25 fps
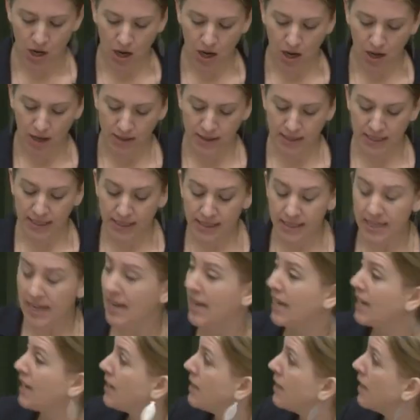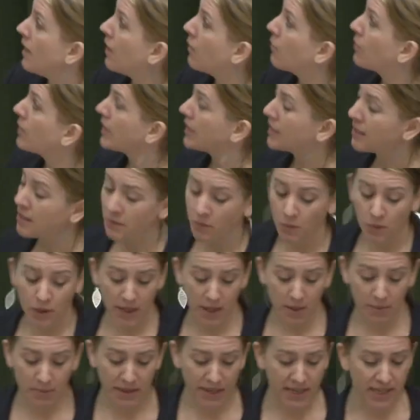Uh, to date, uh, really the,
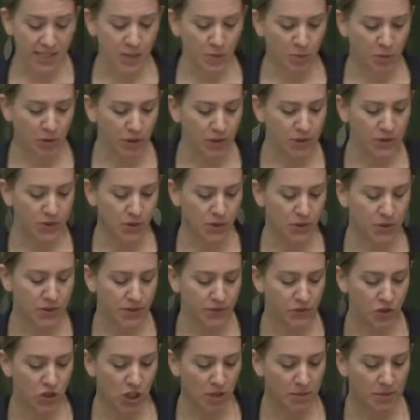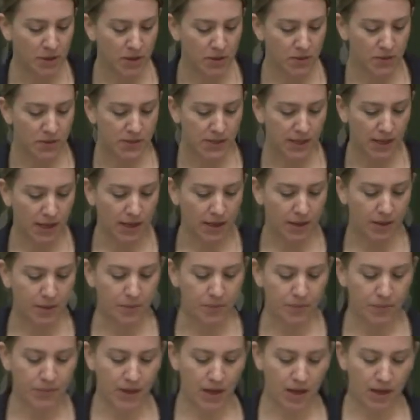one of the biggest producers of GMOs uh,
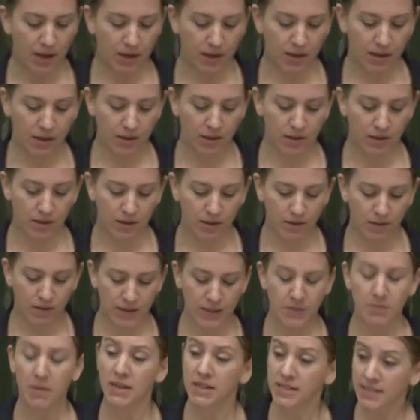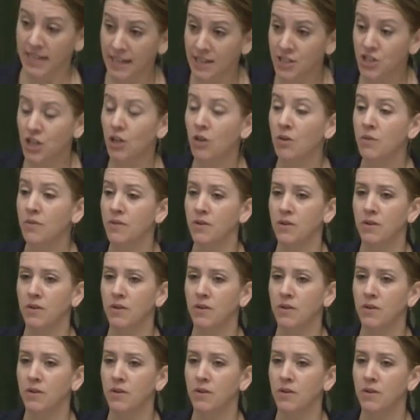uh, is Monsanto.